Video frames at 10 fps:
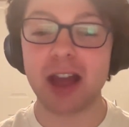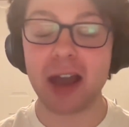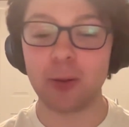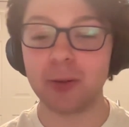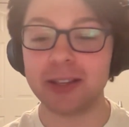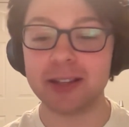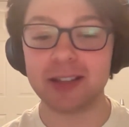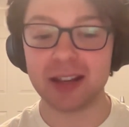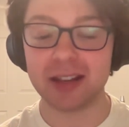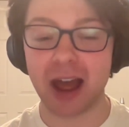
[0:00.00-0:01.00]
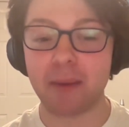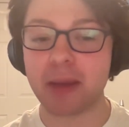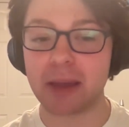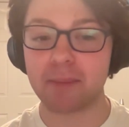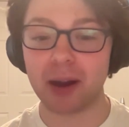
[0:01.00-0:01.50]
only did it not
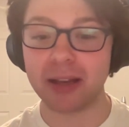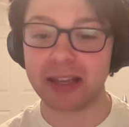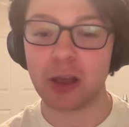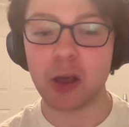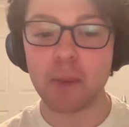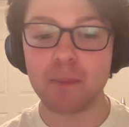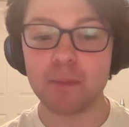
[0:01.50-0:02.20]
make money,